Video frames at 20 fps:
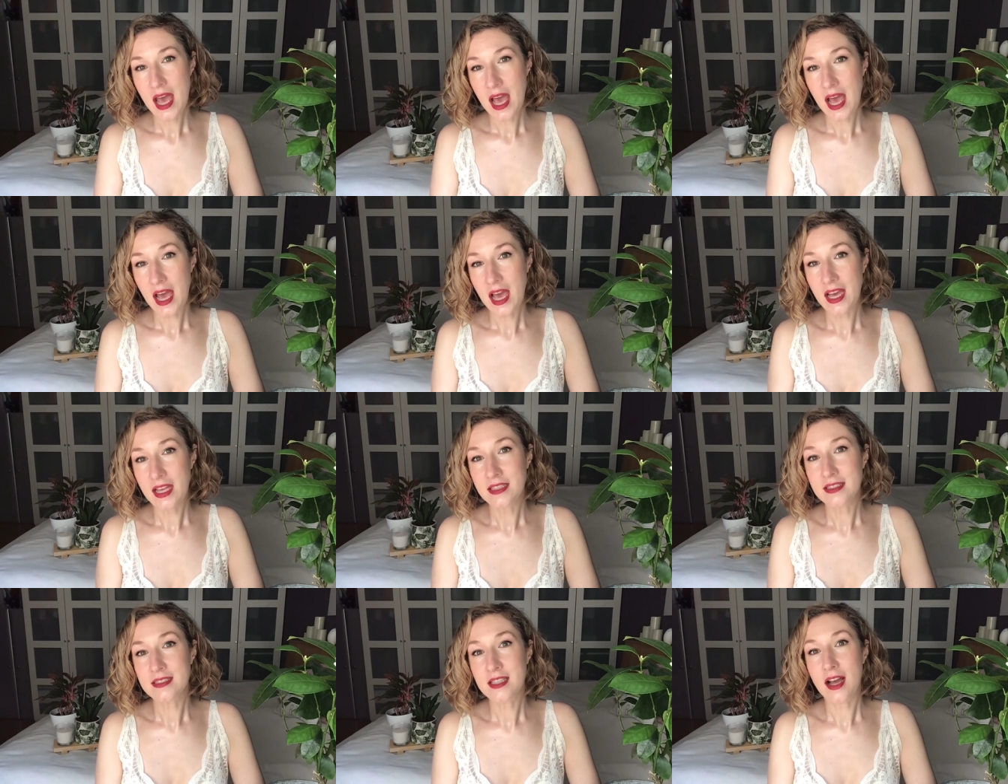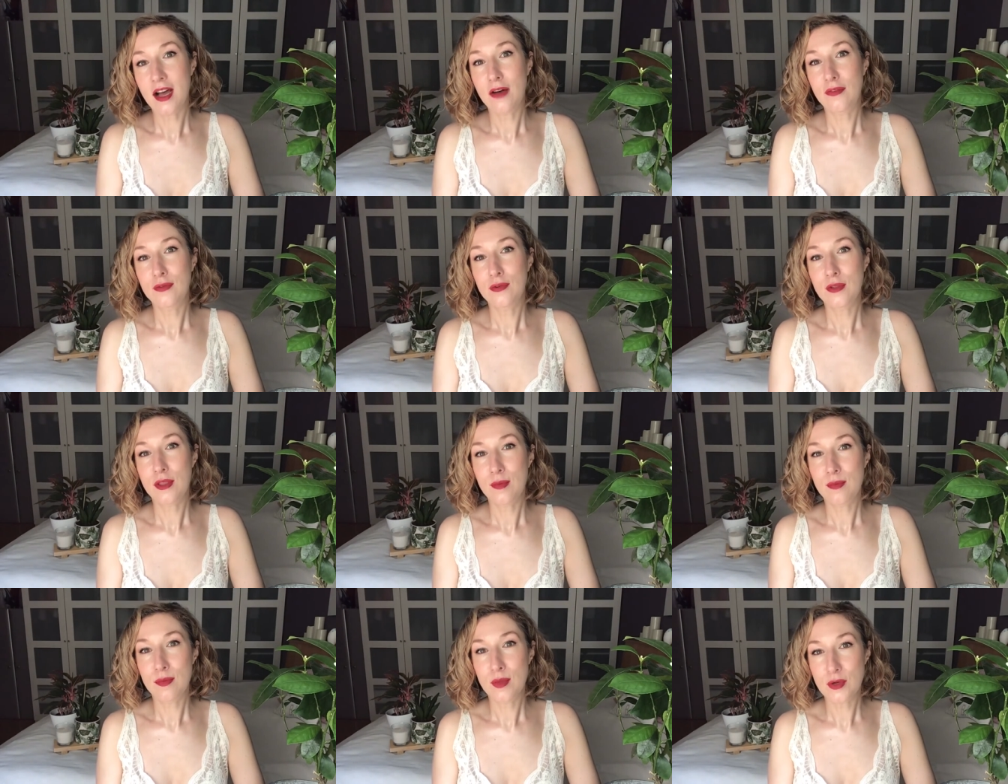and are for
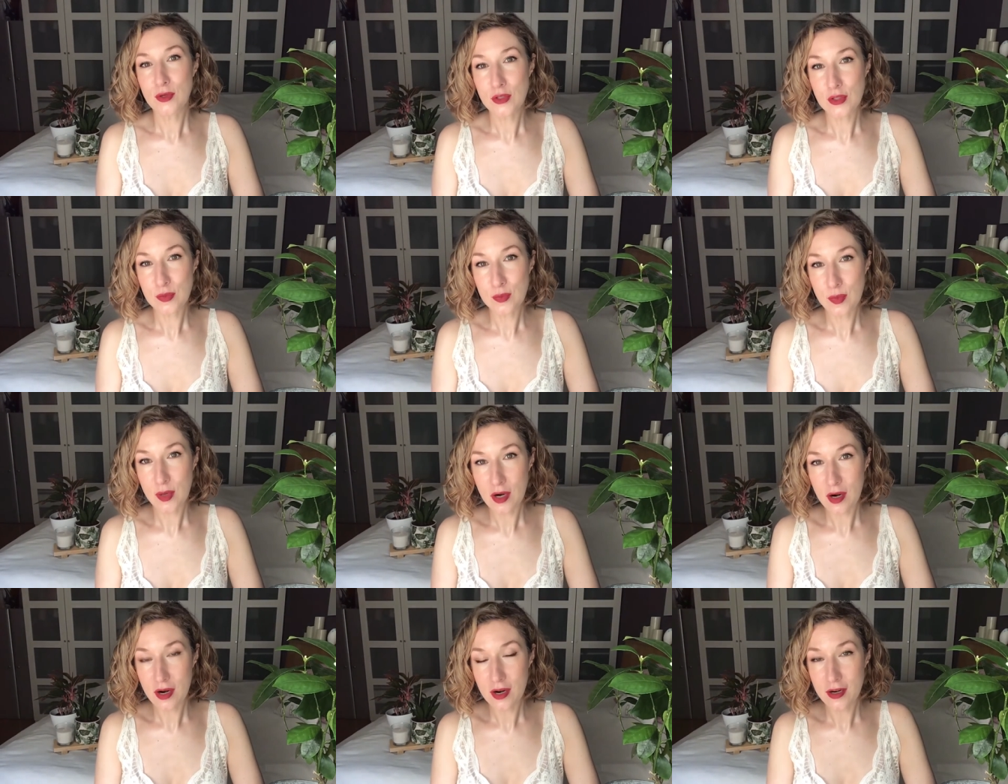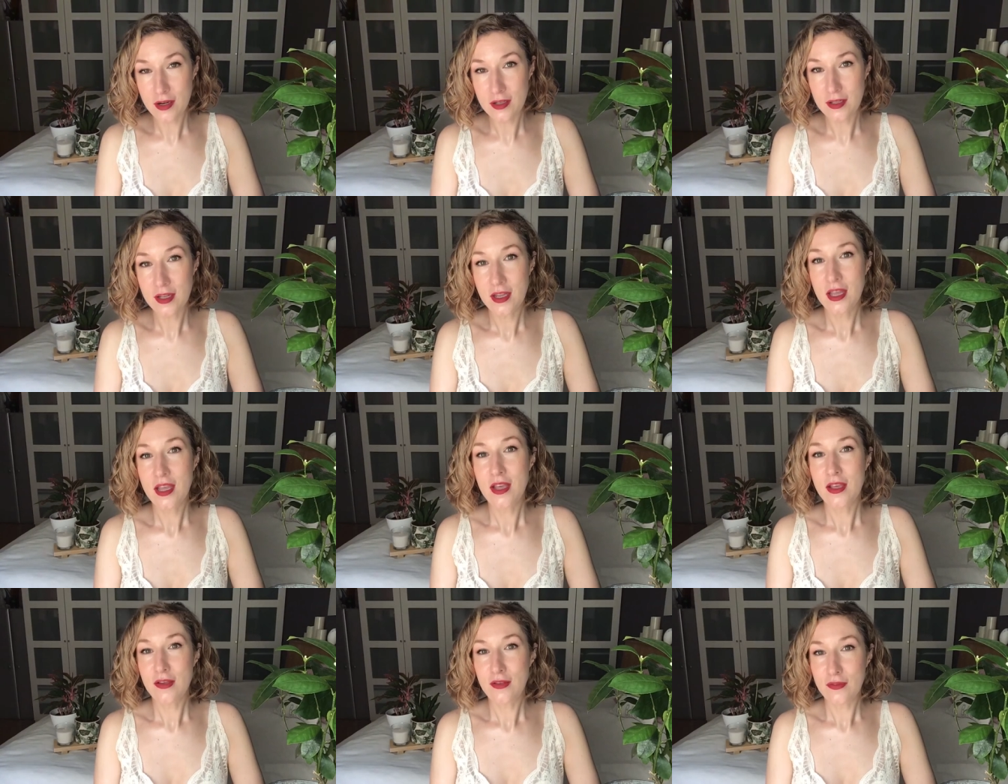the most part
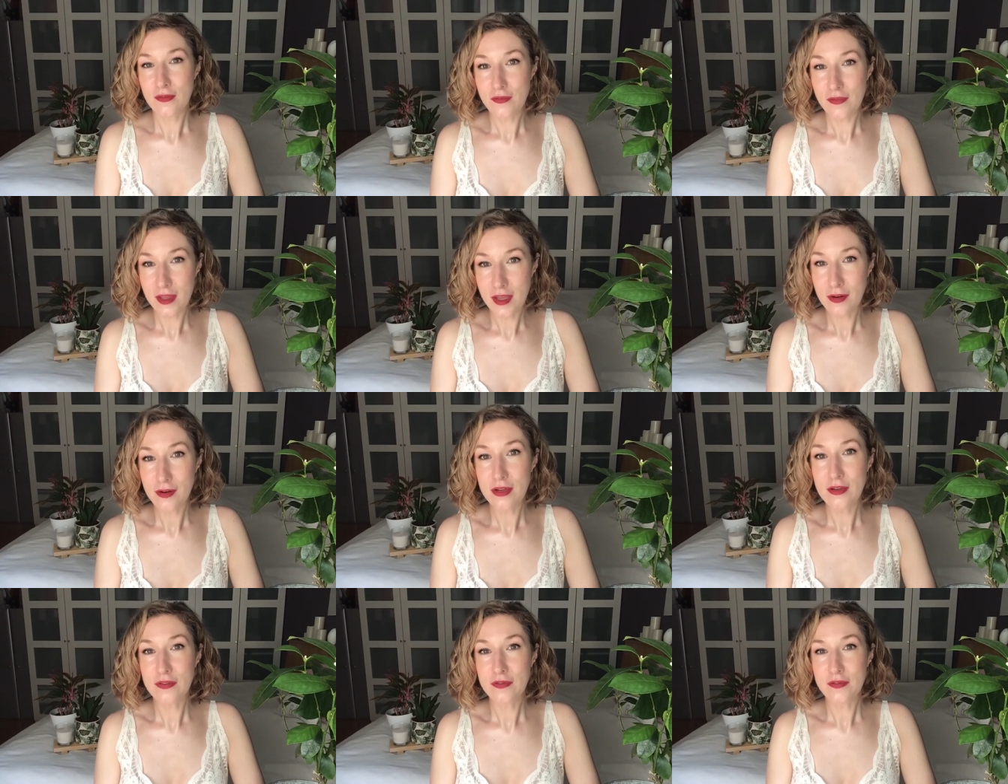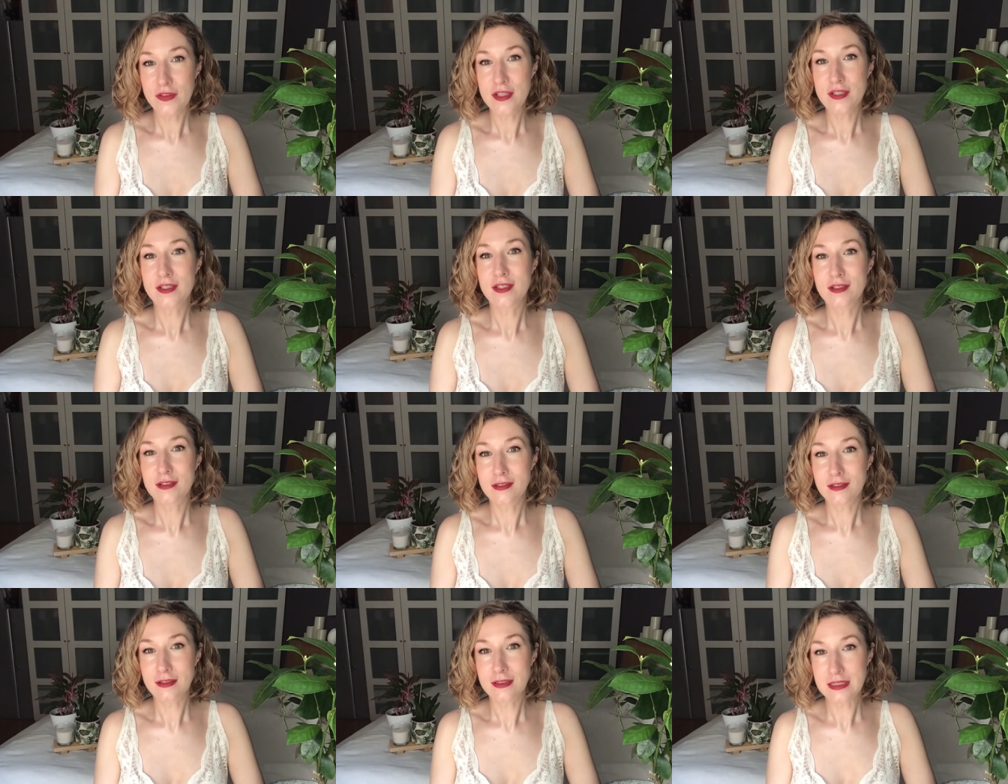very
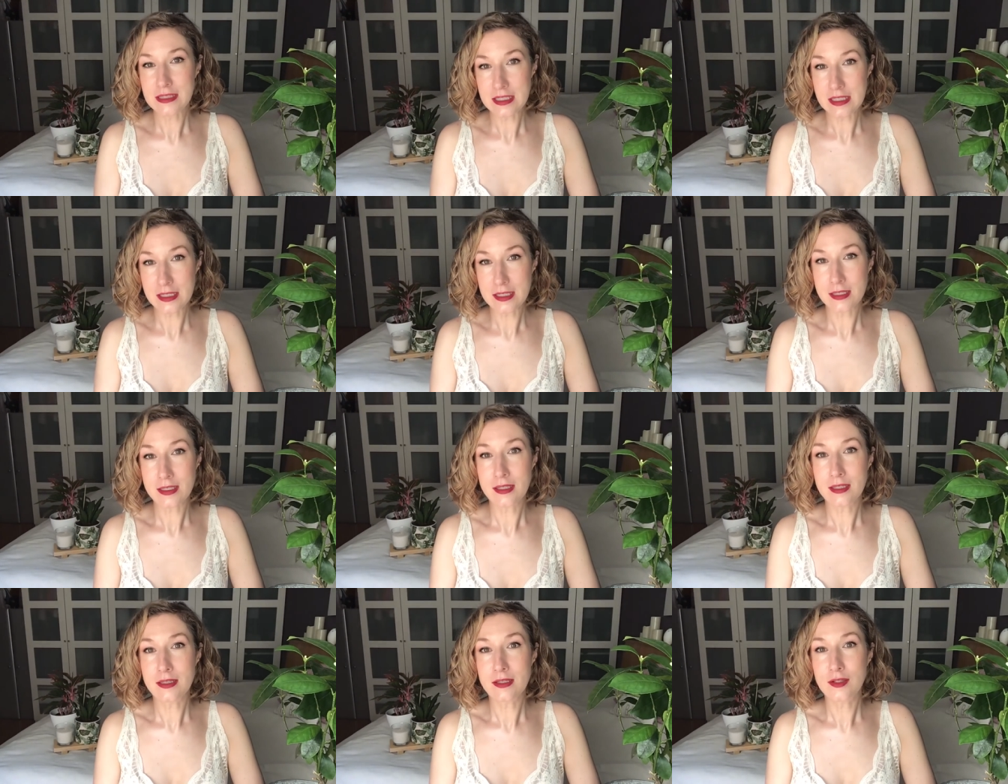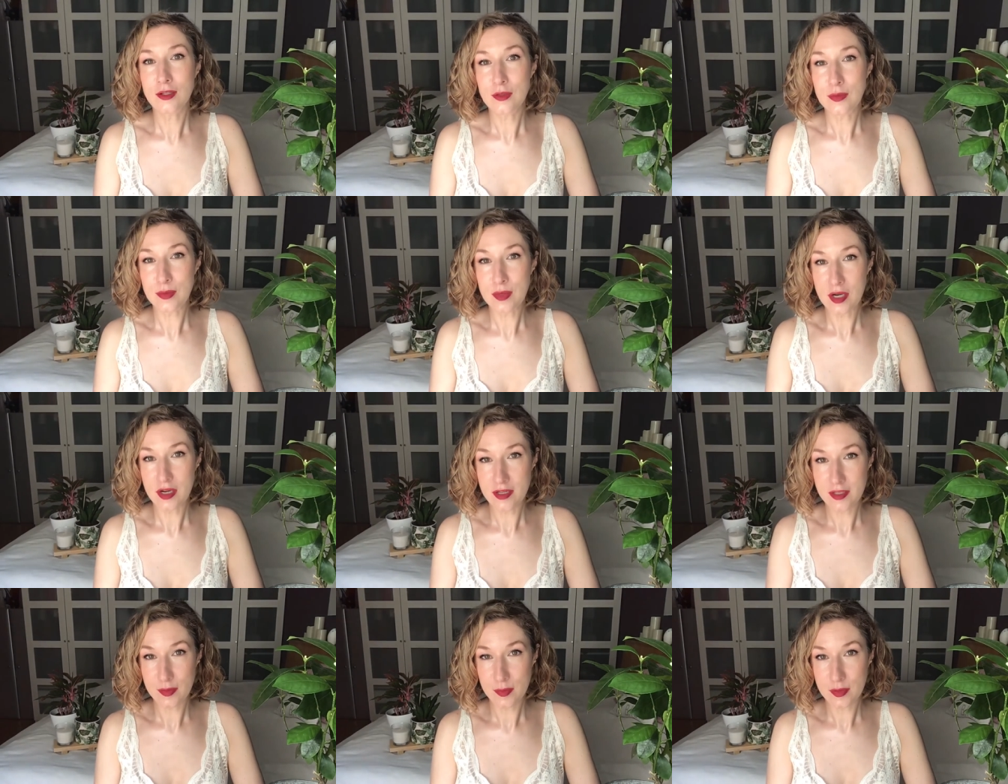physical distance
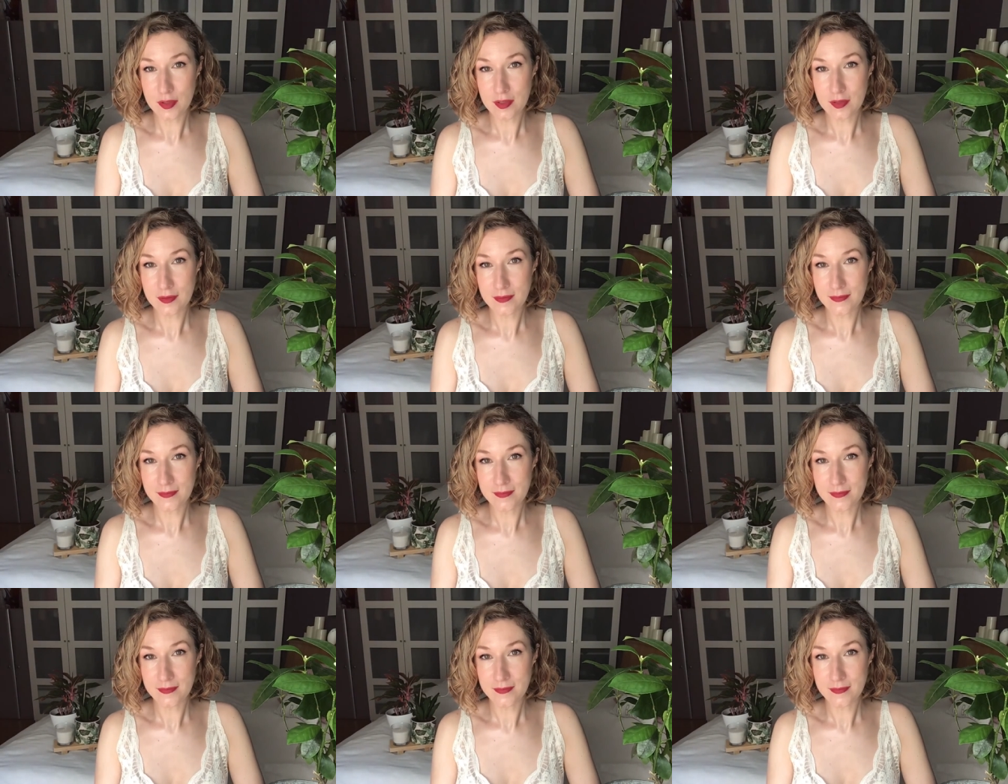compatible.